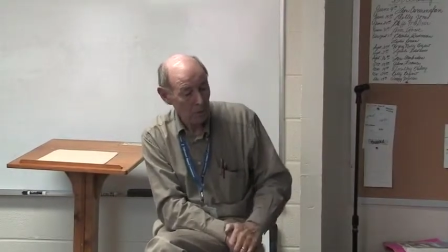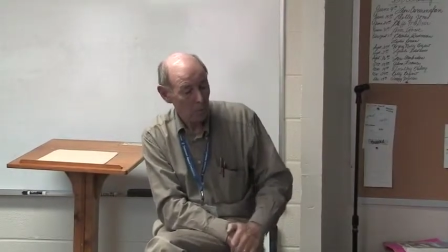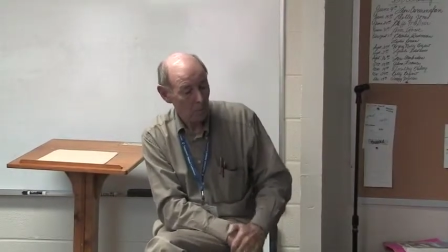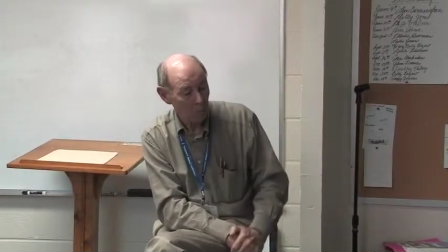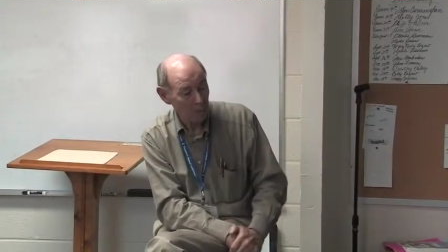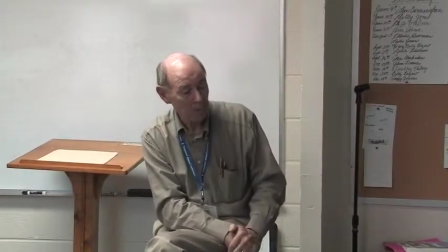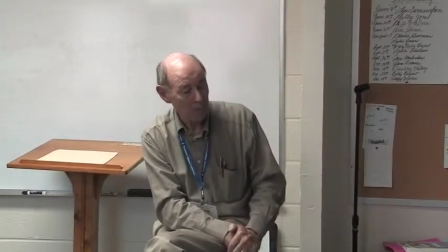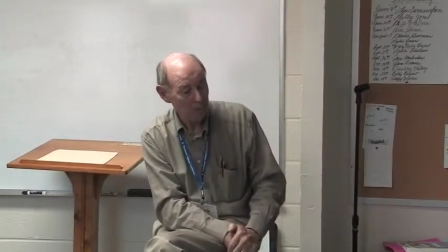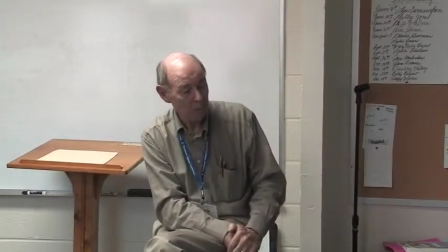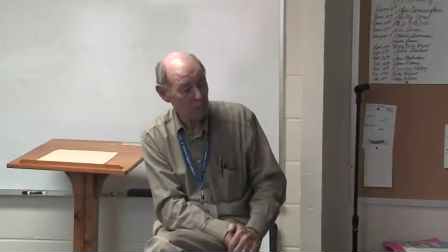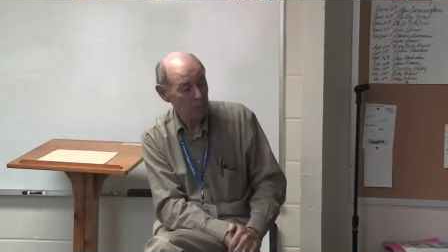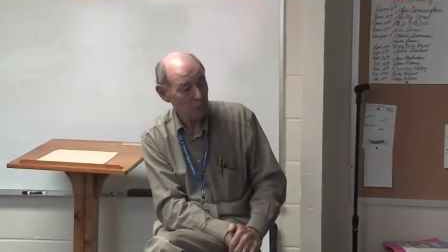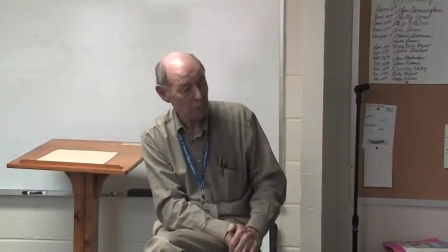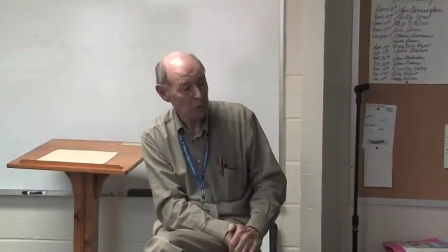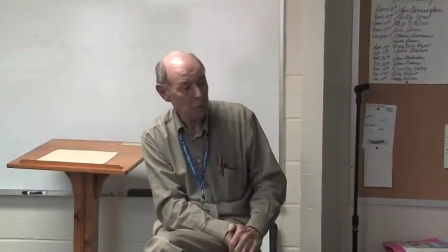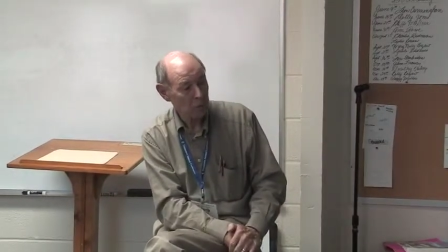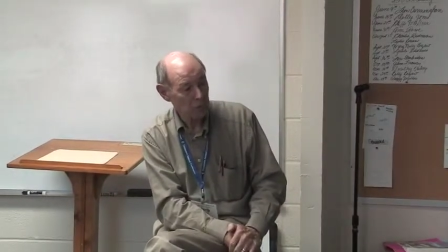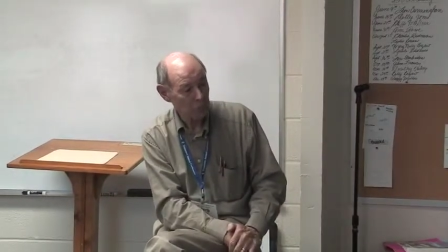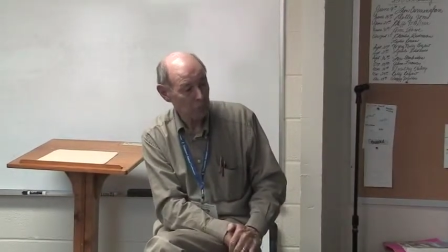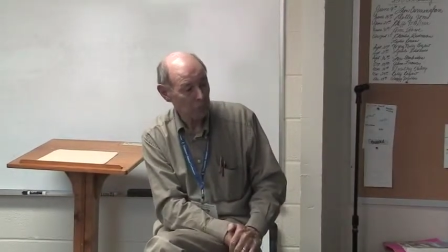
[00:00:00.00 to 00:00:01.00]
one of the
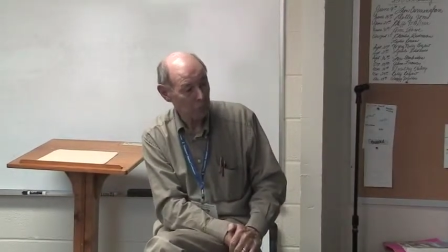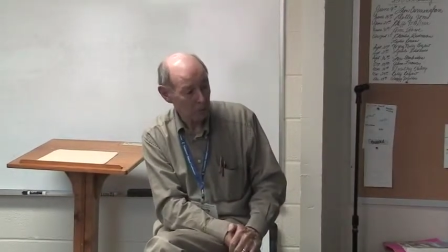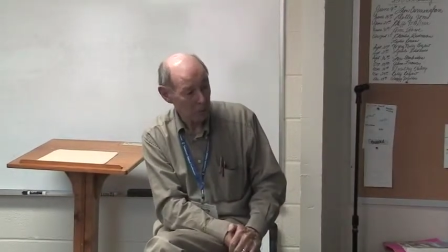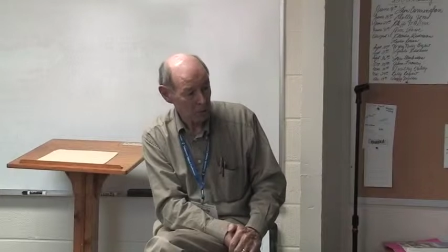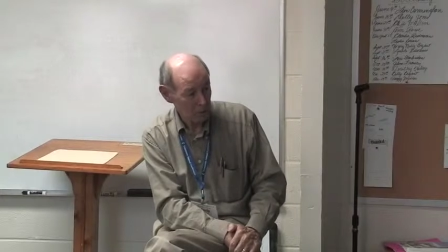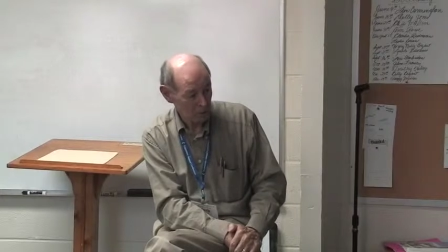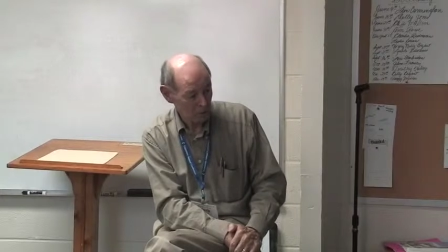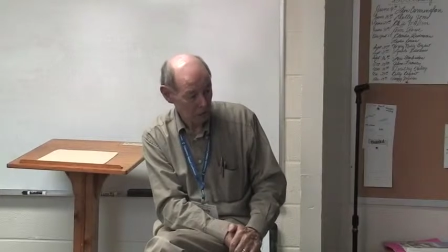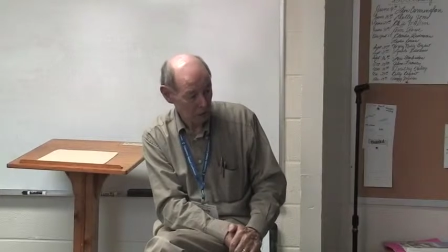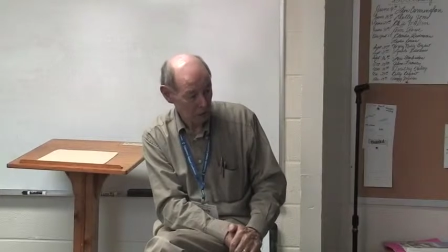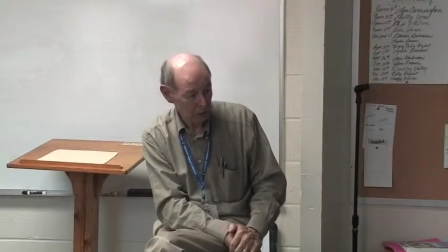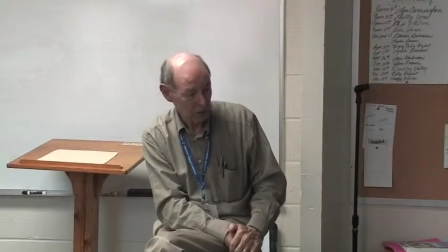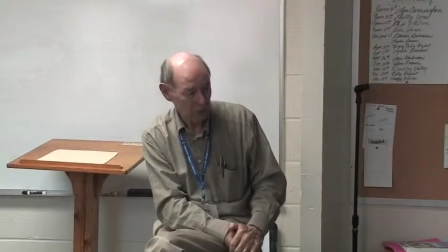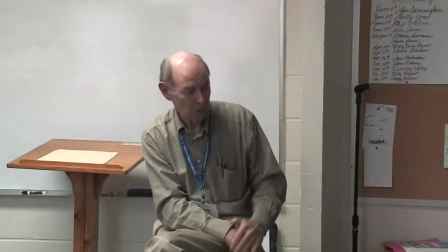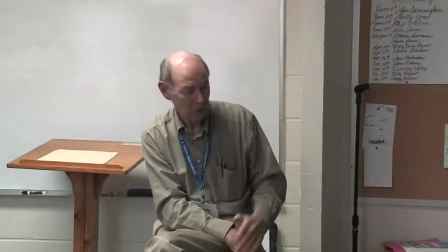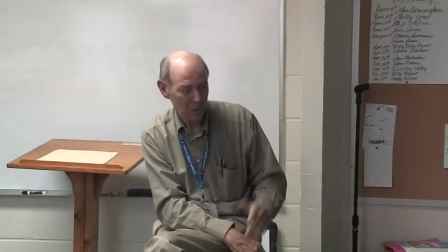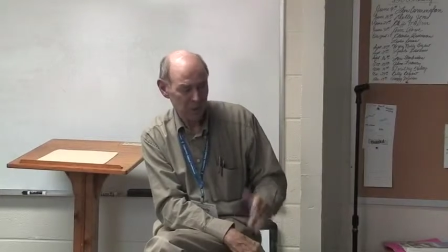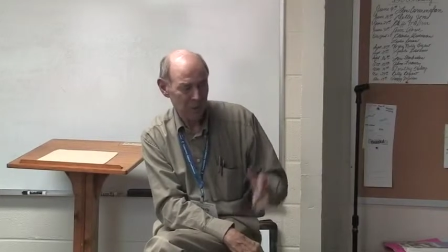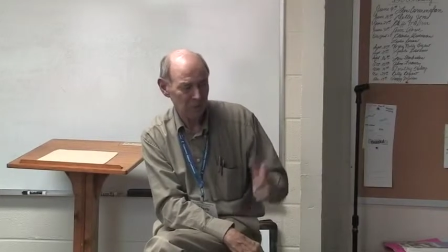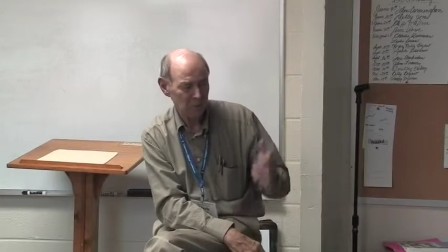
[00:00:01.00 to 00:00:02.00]
most important
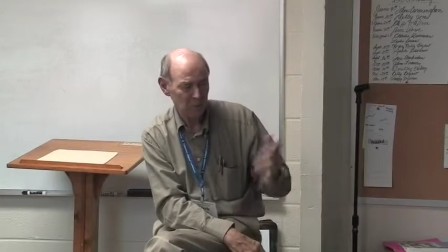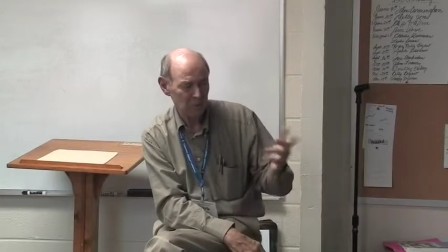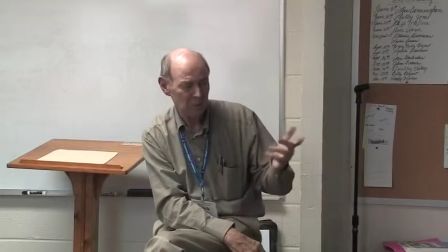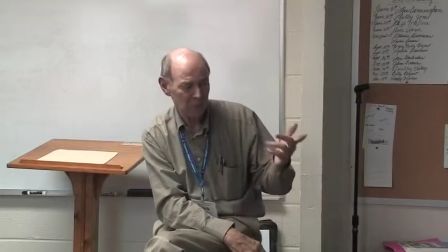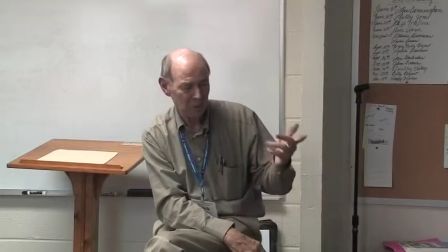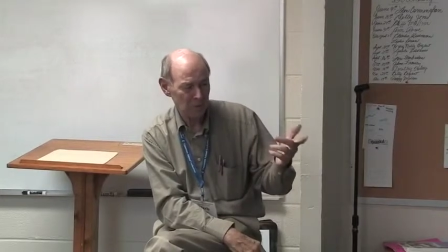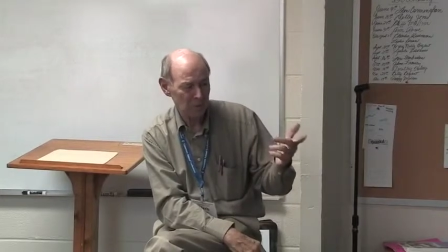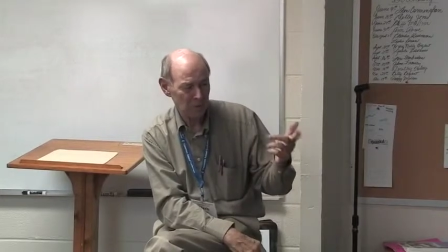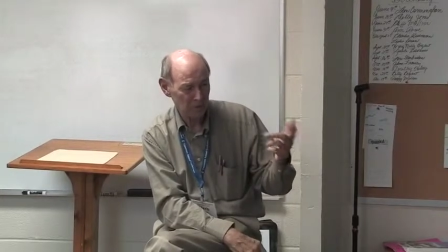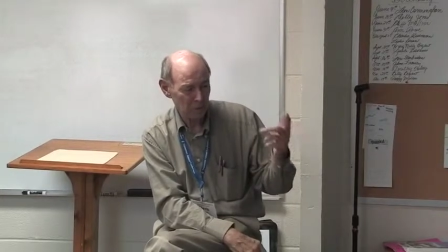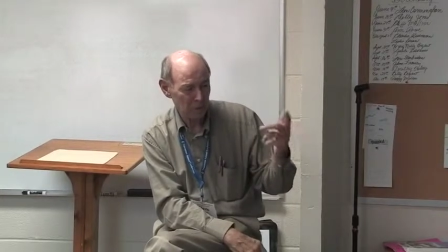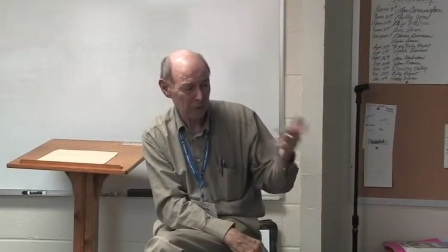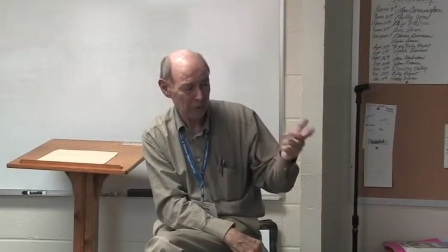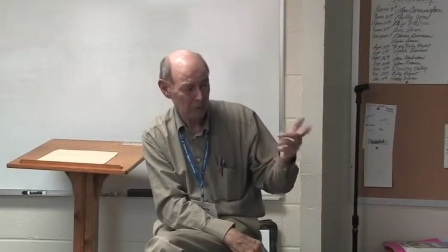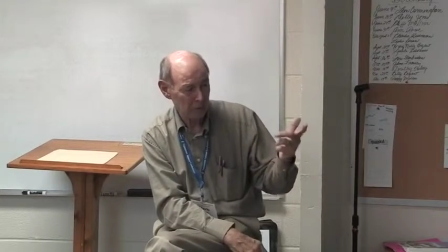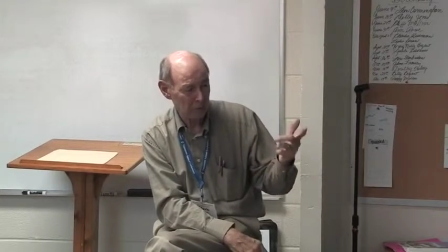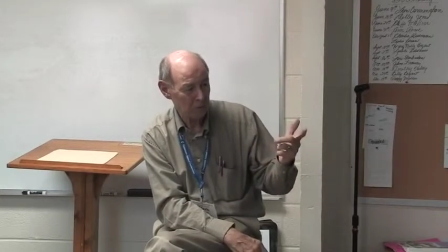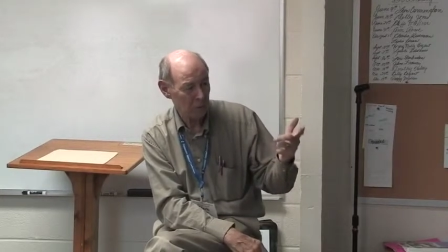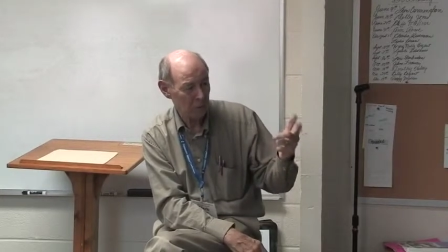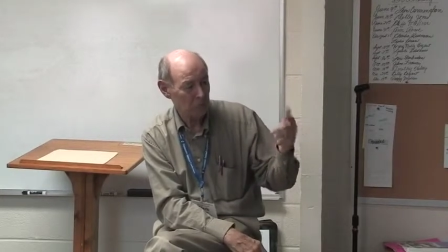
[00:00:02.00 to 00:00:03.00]
things, and this is
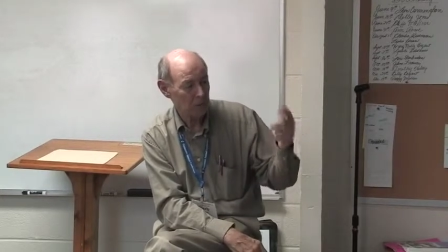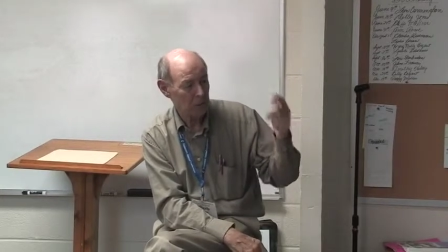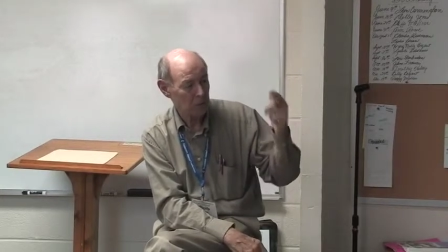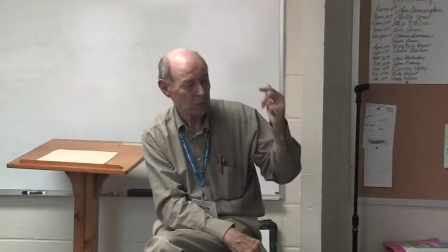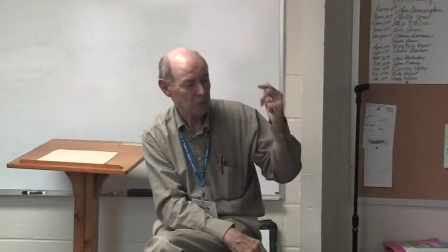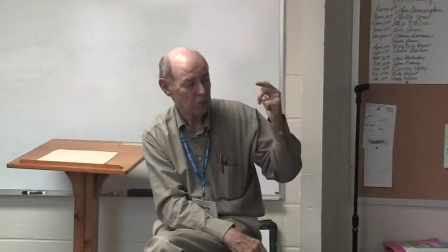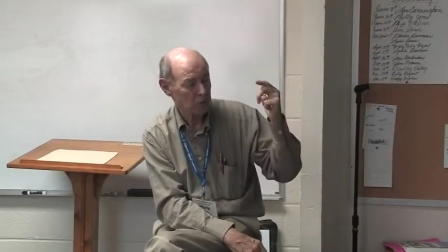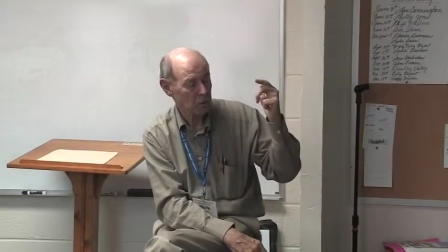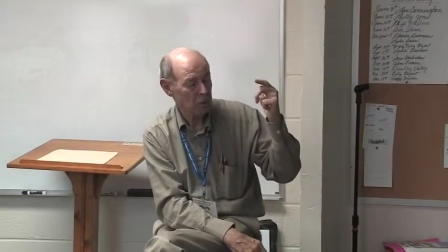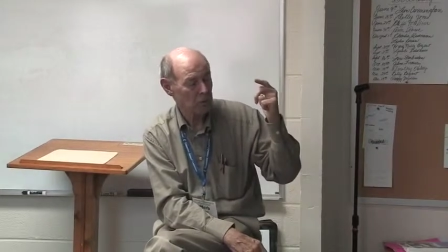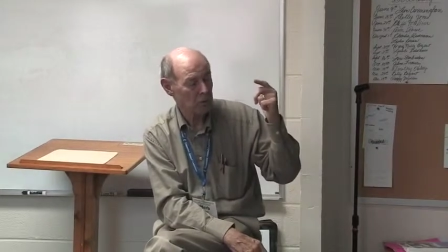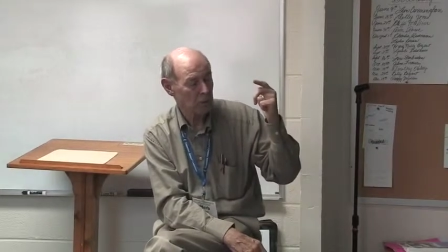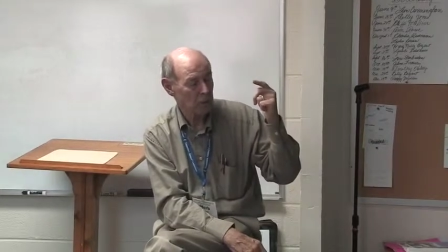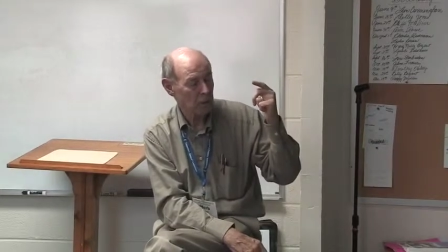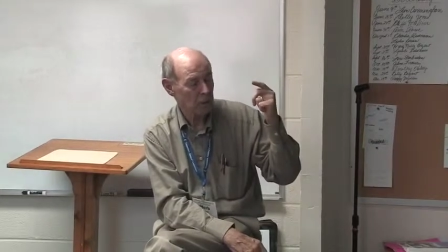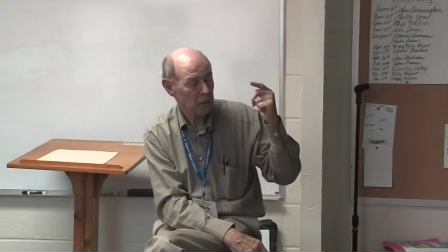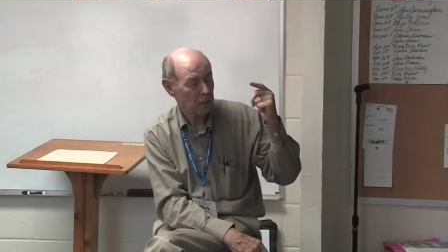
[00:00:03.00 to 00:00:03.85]
not direct, is to